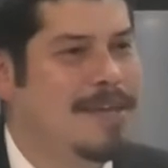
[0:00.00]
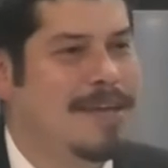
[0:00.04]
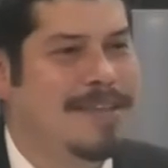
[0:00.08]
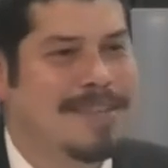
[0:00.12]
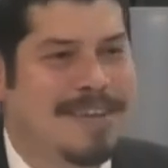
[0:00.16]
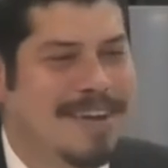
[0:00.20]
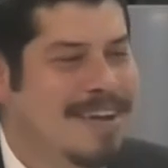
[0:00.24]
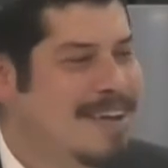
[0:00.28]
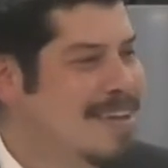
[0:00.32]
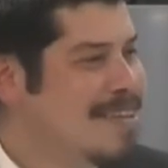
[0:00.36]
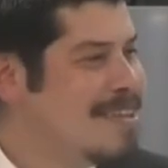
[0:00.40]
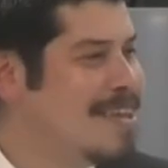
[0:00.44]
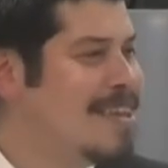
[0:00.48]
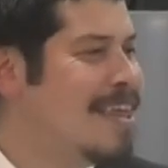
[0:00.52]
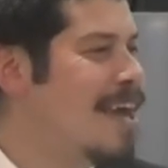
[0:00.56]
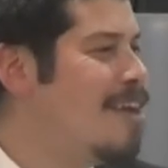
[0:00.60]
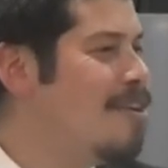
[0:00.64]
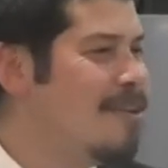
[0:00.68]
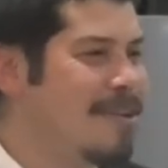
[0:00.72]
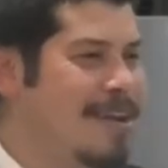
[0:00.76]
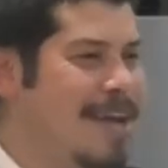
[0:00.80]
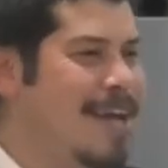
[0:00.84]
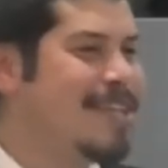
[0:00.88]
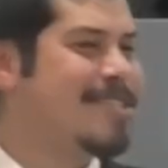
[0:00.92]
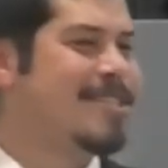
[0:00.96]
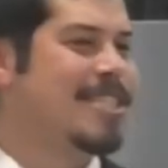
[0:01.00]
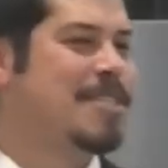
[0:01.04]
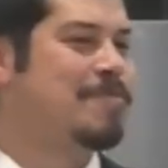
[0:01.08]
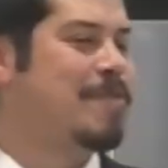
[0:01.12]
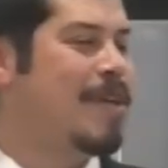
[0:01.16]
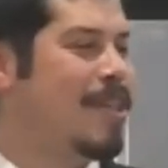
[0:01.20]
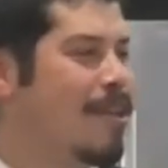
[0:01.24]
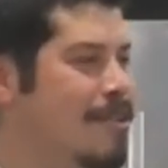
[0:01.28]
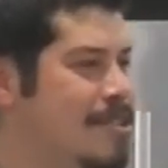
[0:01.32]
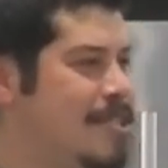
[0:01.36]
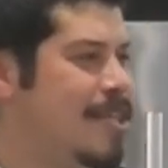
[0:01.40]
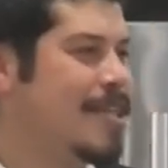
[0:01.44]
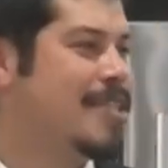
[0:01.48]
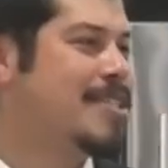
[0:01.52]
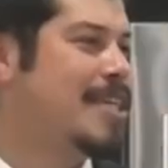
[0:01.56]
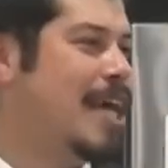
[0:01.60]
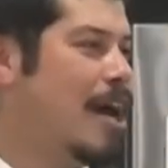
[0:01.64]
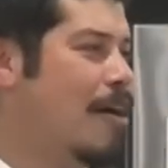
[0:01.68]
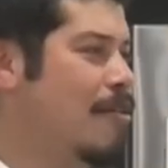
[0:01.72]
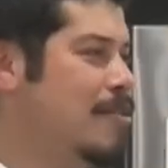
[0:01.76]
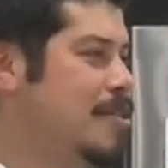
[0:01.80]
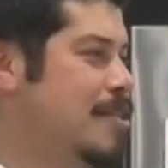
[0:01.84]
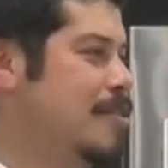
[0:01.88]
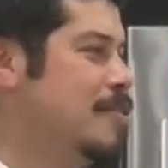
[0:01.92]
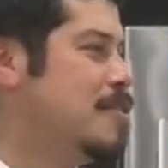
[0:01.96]
Then, then they don't need to spend those six
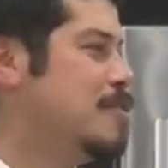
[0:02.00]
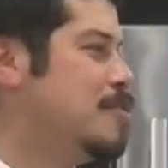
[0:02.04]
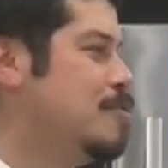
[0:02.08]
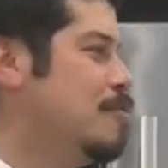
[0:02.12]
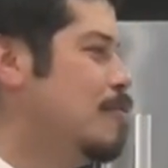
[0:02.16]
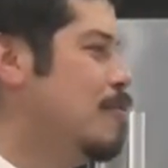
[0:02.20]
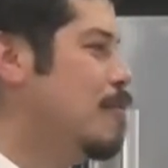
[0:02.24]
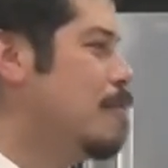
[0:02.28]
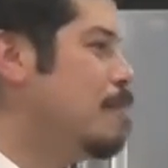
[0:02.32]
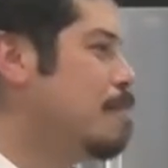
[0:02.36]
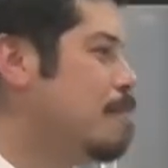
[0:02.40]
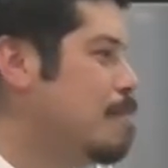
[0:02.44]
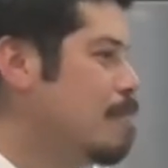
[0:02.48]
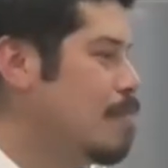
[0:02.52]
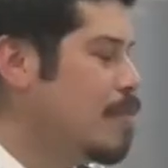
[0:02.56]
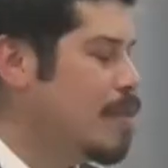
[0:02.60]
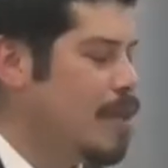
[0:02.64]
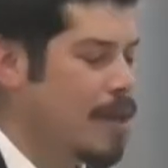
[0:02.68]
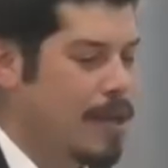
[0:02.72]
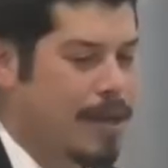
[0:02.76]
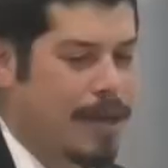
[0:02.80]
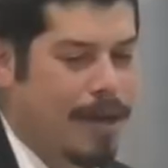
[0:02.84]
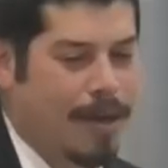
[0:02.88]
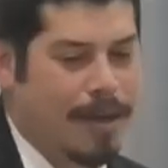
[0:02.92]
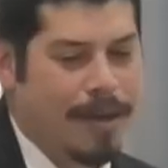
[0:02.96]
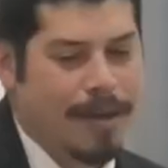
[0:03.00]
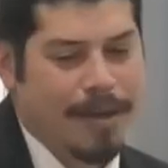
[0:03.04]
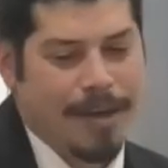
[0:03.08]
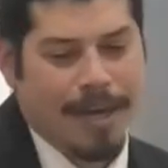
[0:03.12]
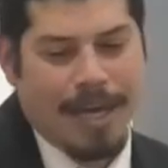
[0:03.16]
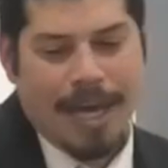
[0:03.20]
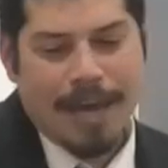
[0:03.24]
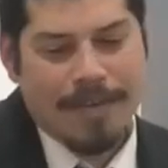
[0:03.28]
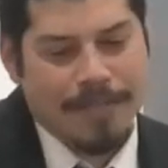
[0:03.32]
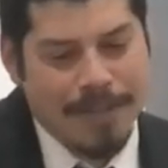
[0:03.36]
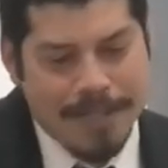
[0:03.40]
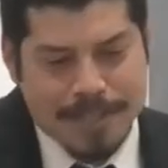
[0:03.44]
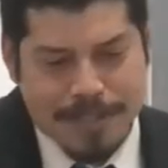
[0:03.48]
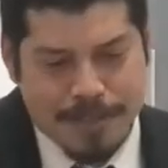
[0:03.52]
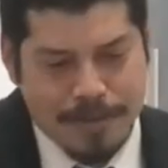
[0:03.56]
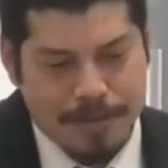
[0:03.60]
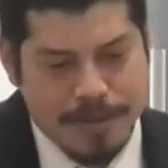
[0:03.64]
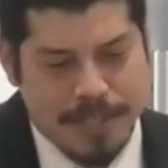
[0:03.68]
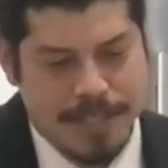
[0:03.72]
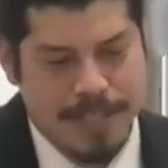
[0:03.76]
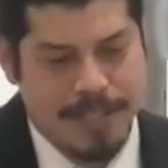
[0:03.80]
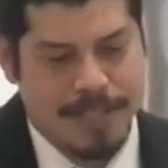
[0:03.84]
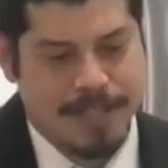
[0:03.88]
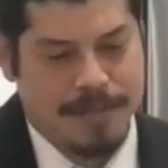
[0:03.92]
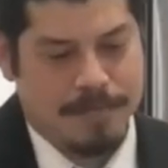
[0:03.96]
hours in school. Okay? Even the school
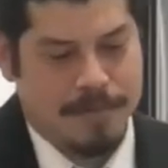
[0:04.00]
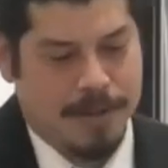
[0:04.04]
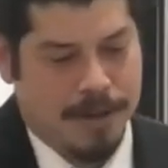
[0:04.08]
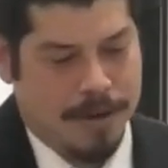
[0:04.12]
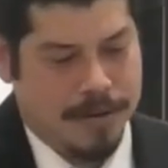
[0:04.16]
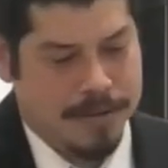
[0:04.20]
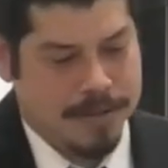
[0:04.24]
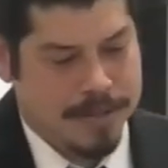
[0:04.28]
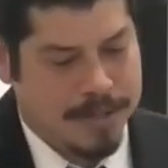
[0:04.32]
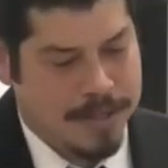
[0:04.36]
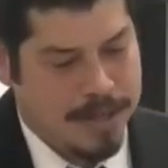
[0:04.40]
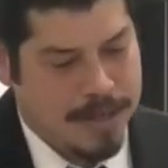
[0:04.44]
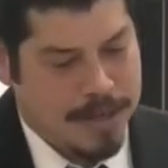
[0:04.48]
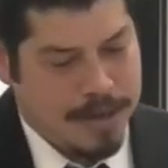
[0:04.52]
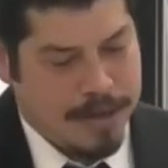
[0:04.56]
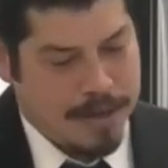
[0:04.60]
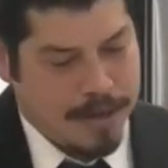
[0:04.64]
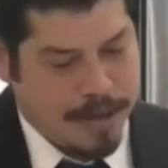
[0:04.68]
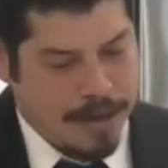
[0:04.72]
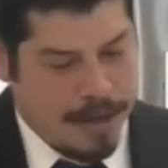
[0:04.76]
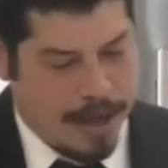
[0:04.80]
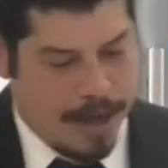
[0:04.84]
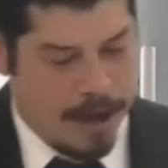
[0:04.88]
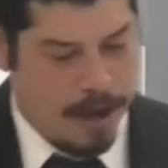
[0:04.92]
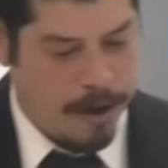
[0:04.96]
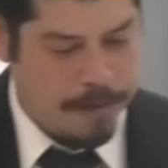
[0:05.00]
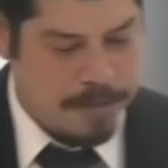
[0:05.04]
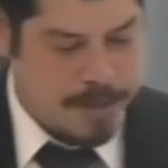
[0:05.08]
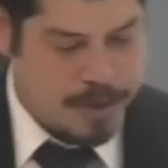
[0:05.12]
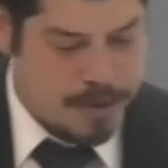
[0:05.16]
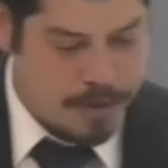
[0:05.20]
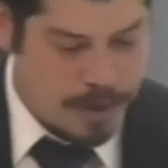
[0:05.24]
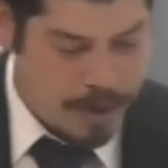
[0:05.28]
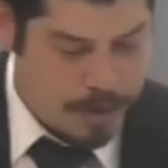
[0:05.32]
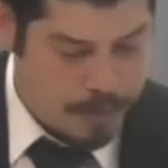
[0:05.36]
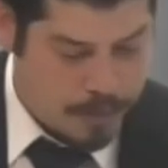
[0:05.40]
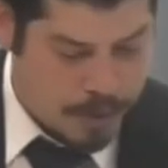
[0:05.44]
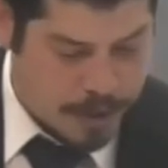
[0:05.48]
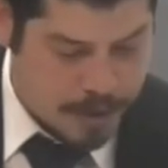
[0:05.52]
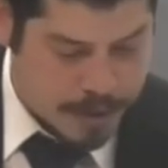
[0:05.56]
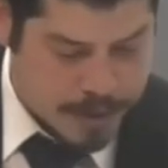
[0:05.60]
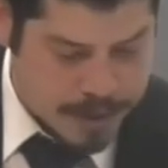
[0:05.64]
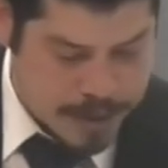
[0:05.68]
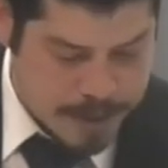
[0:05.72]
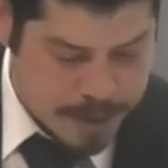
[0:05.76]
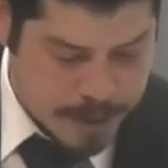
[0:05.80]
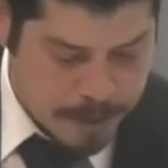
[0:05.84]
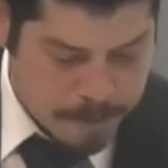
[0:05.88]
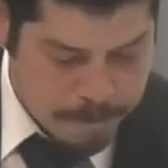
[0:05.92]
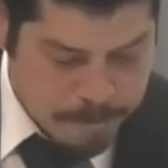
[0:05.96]
system knows uh, homeschooling
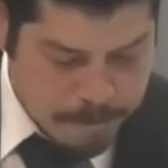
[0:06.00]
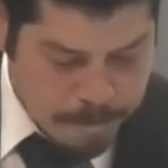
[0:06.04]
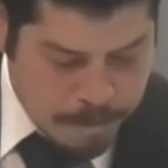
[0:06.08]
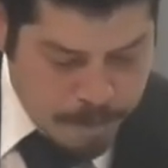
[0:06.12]
works.